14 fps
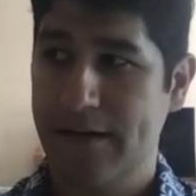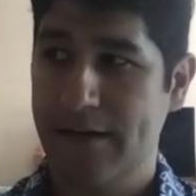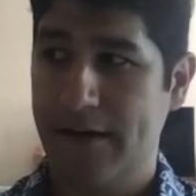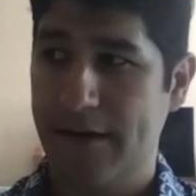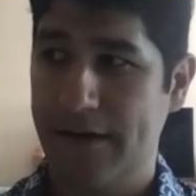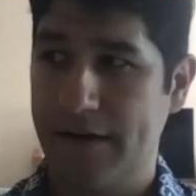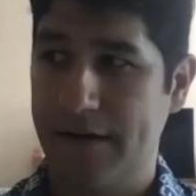
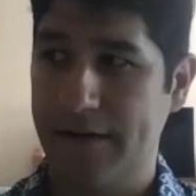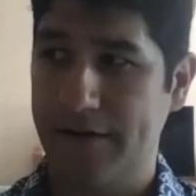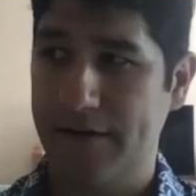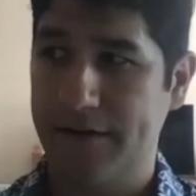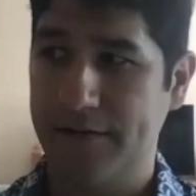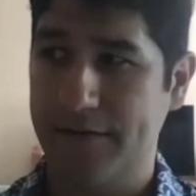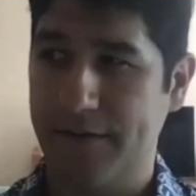
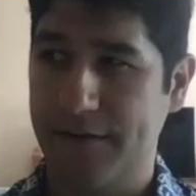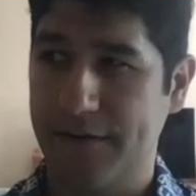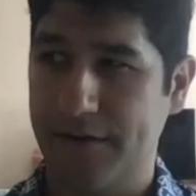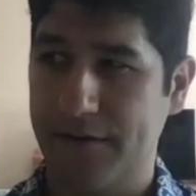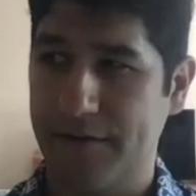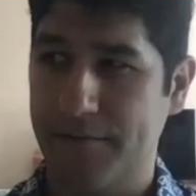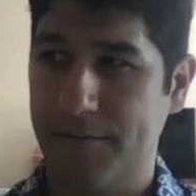And
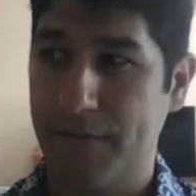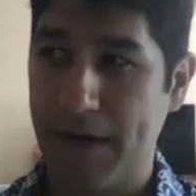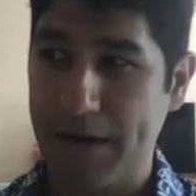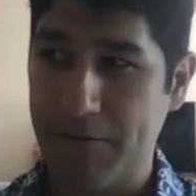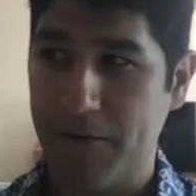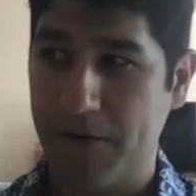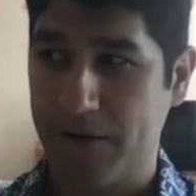uh, my
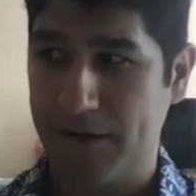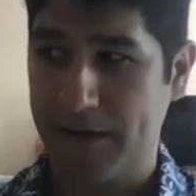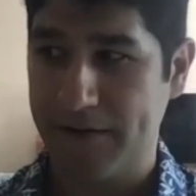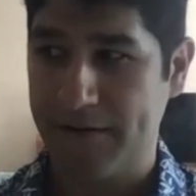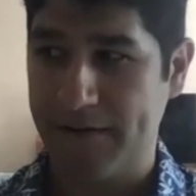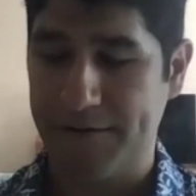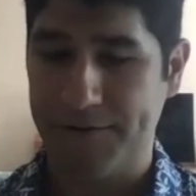work a lot
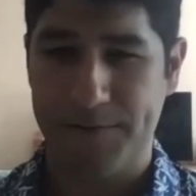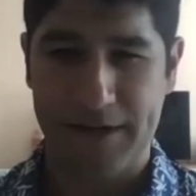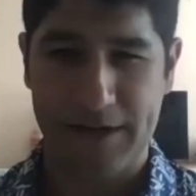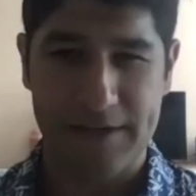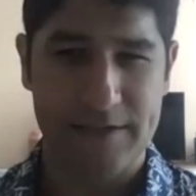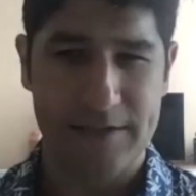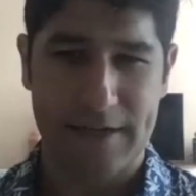of times,
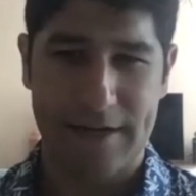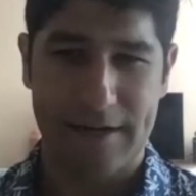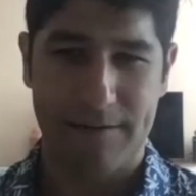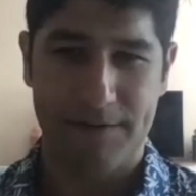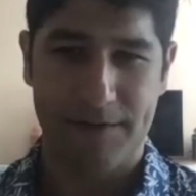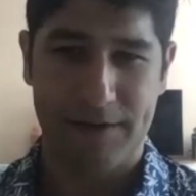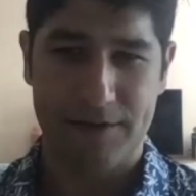because it's
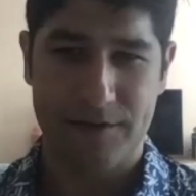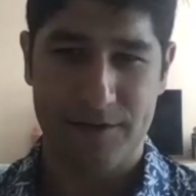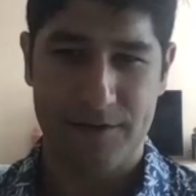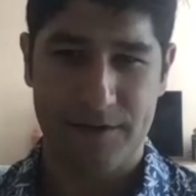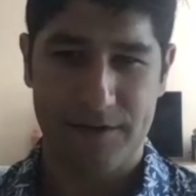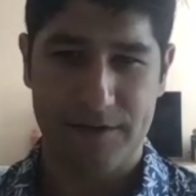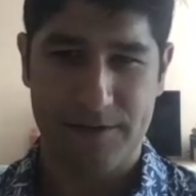
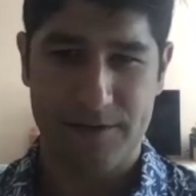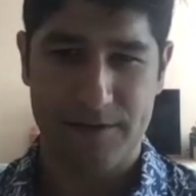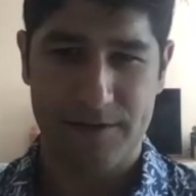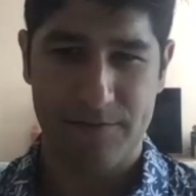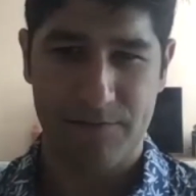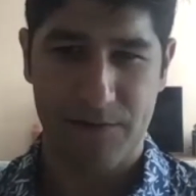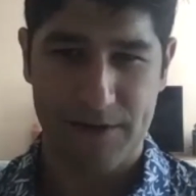adaptation,
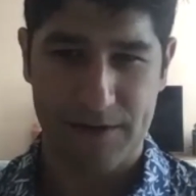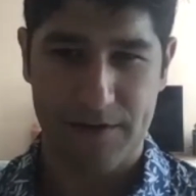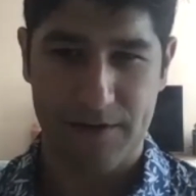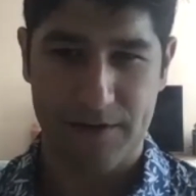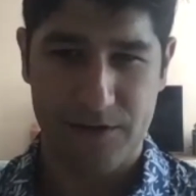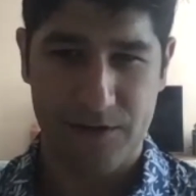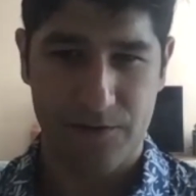is
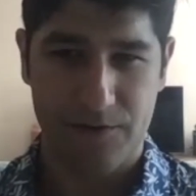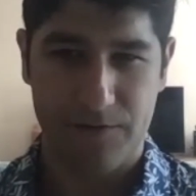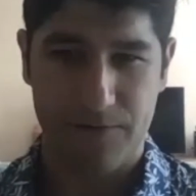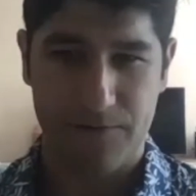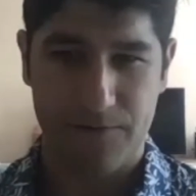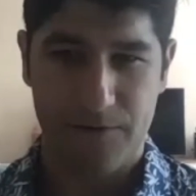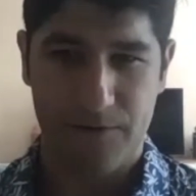written sort
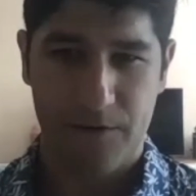of